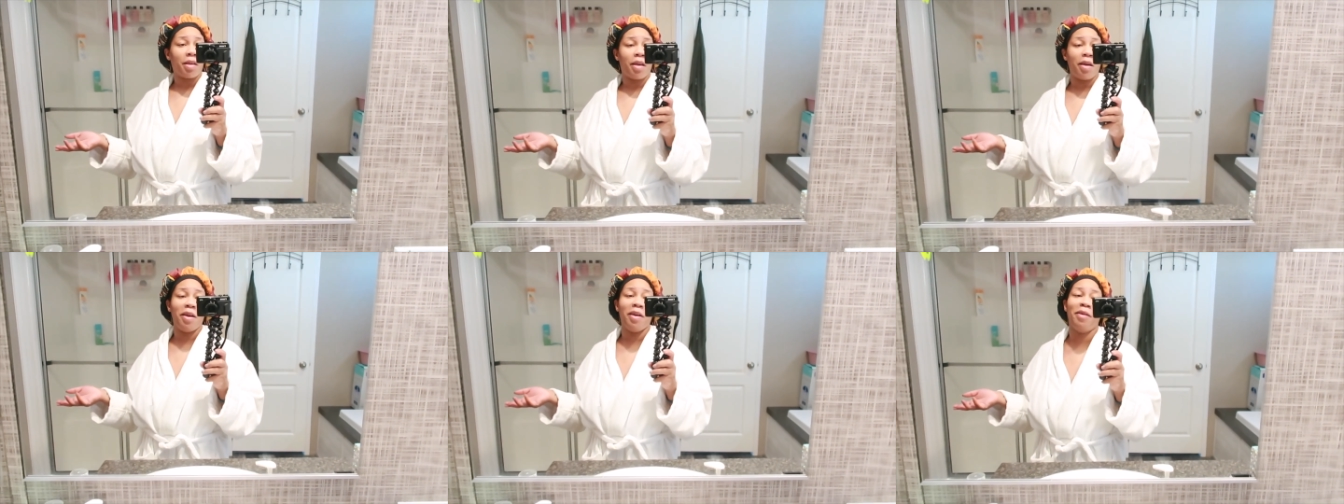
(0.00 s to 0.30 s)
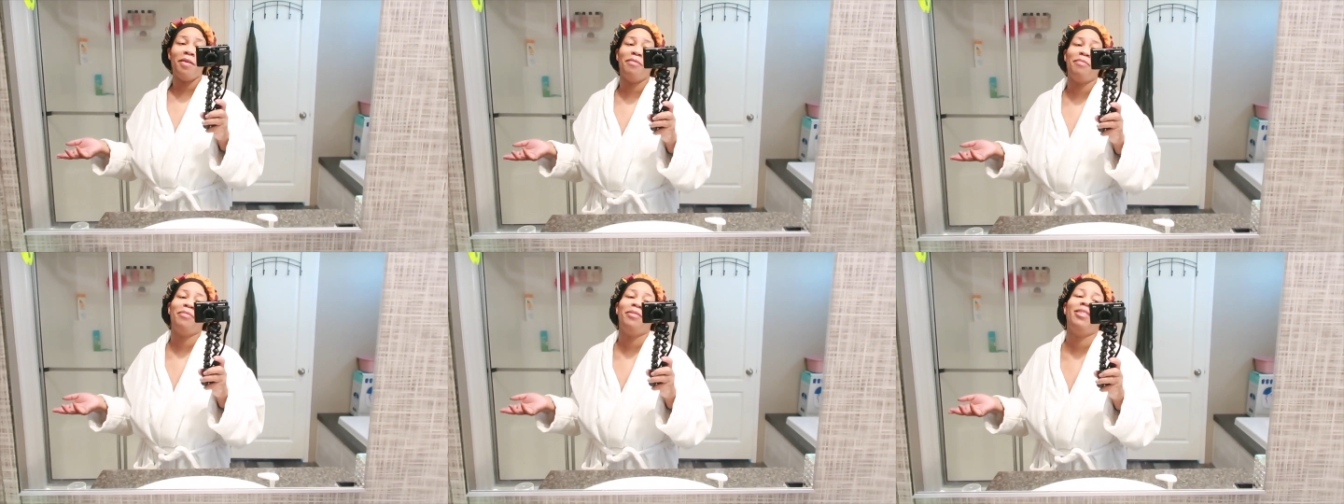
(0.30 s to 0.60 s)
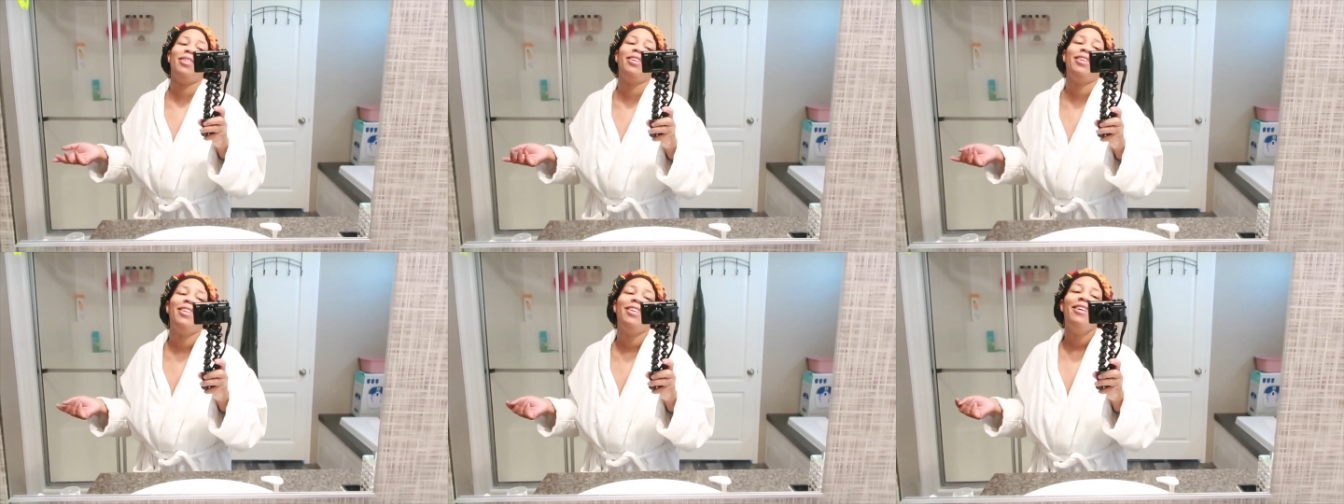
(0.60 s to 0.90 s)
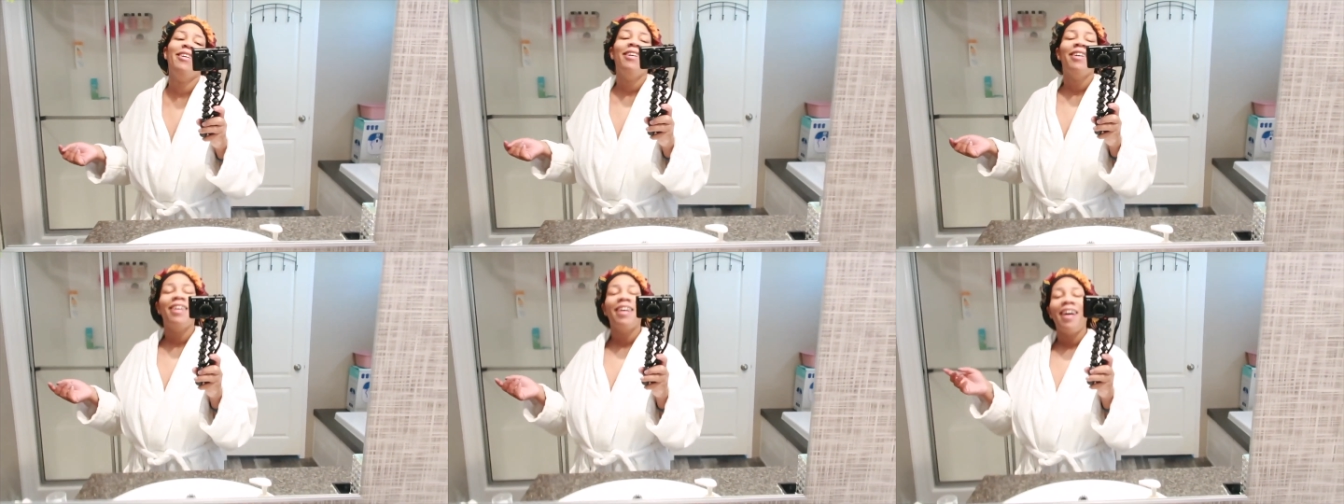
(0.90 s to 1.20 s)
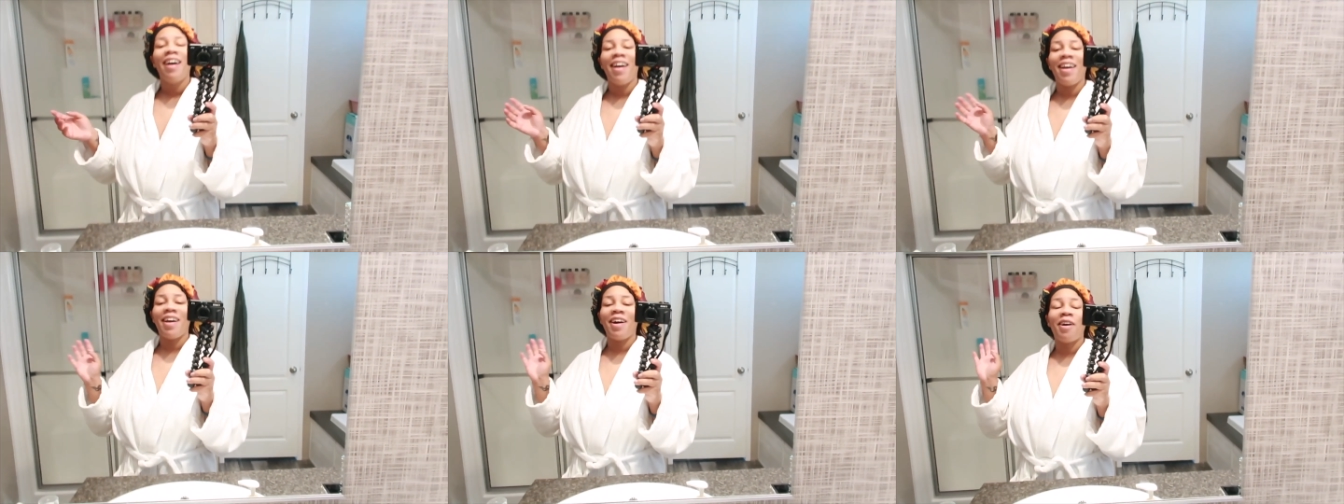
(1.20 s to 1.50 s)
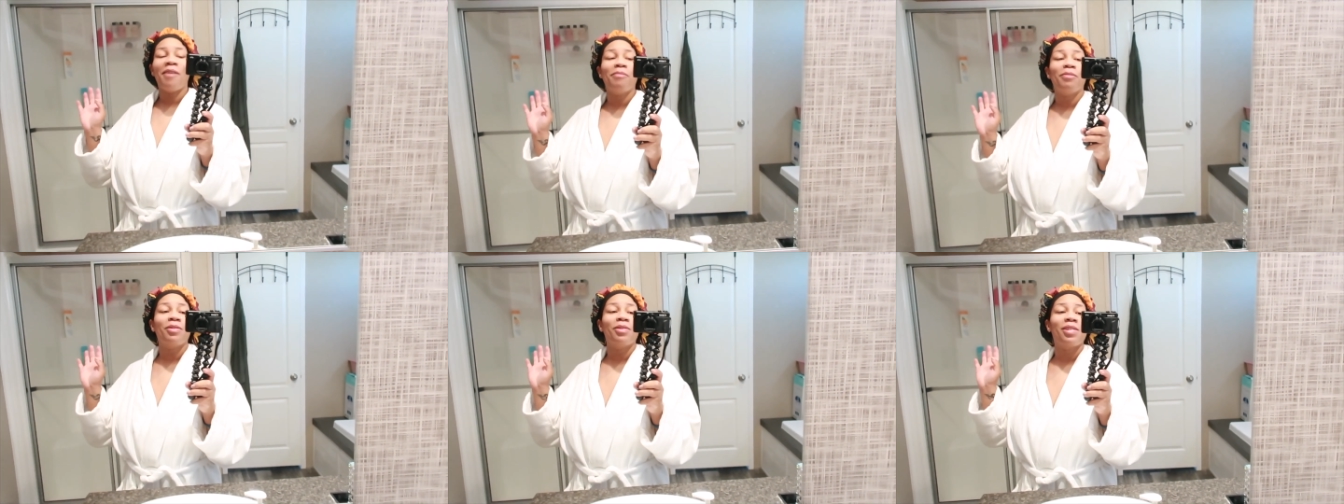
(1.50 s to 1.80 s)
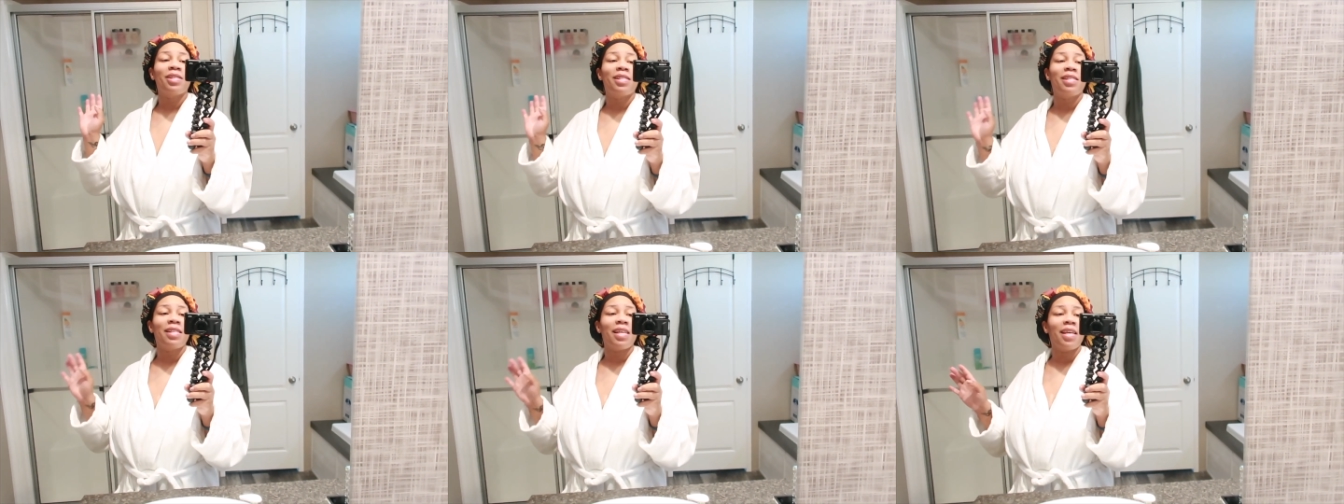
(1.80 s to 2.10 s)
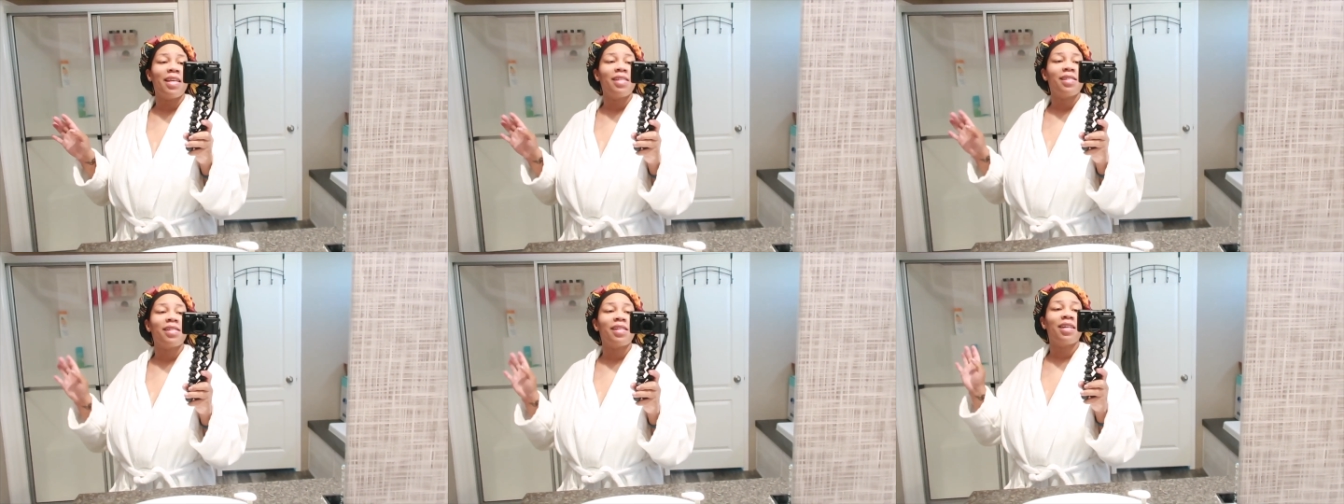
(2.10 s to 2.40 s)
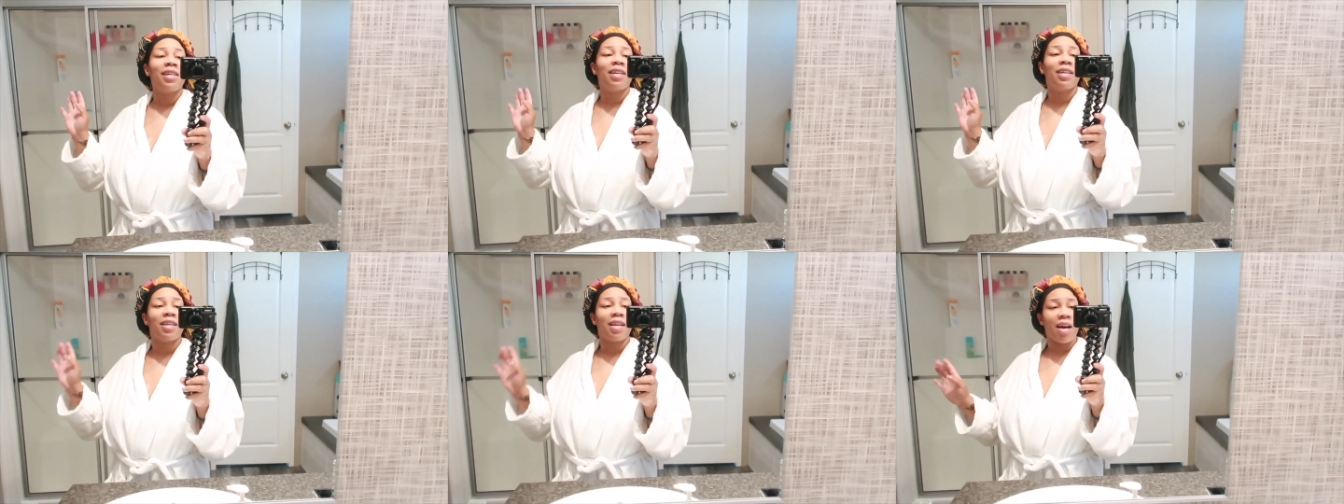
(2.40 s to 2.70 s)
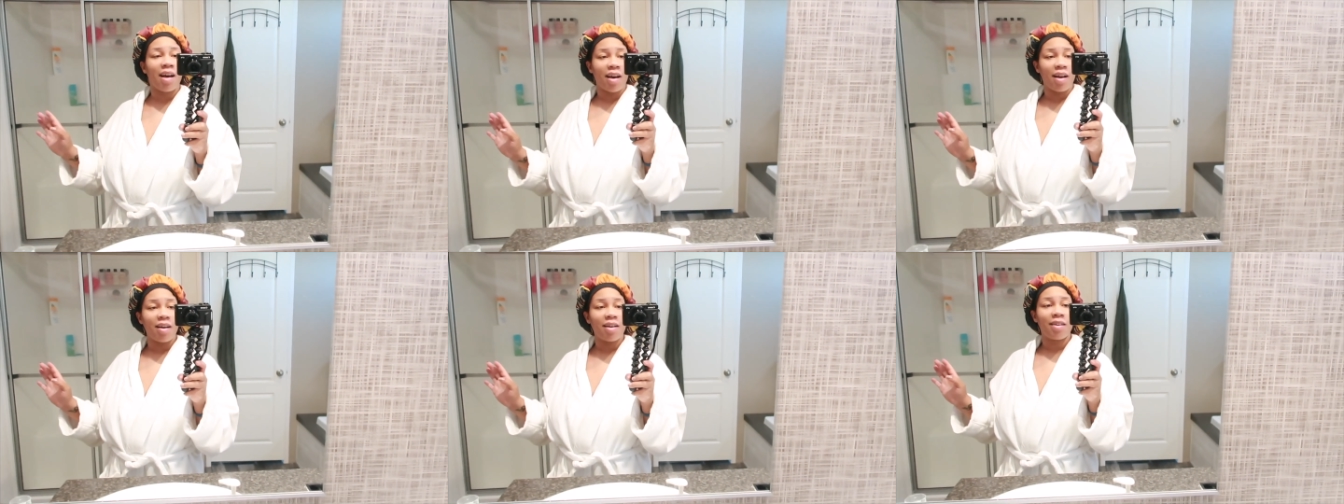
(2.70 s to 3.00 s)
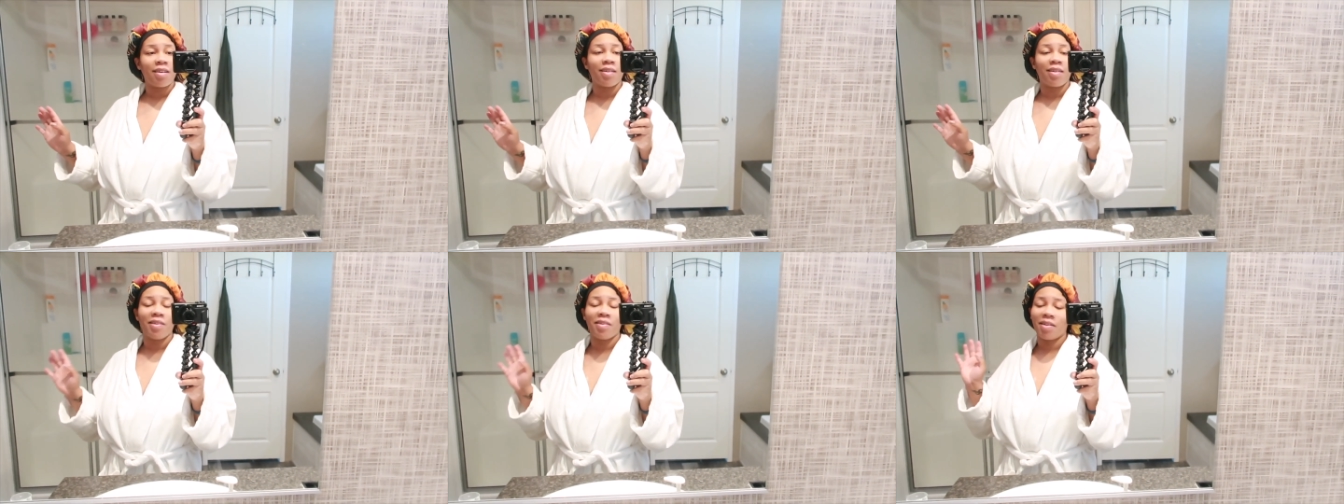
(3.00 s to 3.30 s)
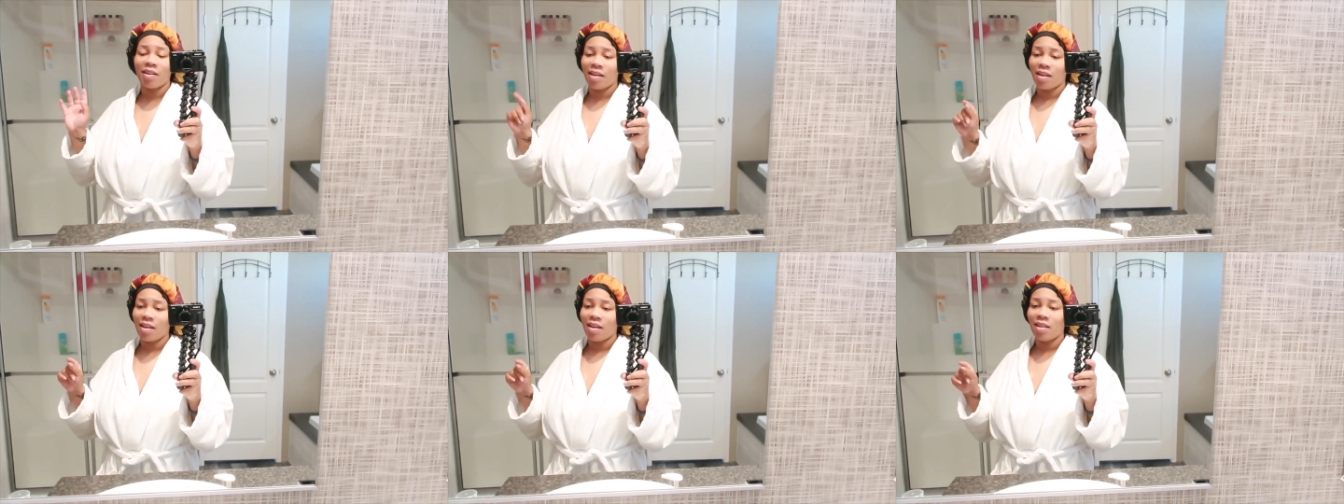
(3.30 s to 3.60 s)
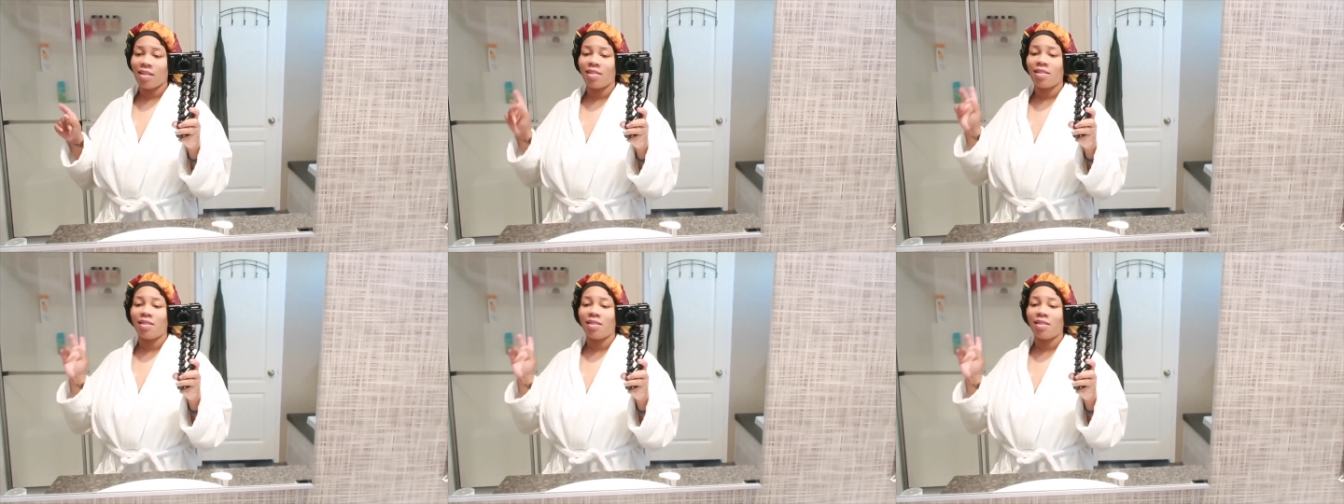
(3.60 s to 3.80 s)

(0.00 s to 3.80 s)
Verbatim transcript: camera at almost six o'clock. Okay,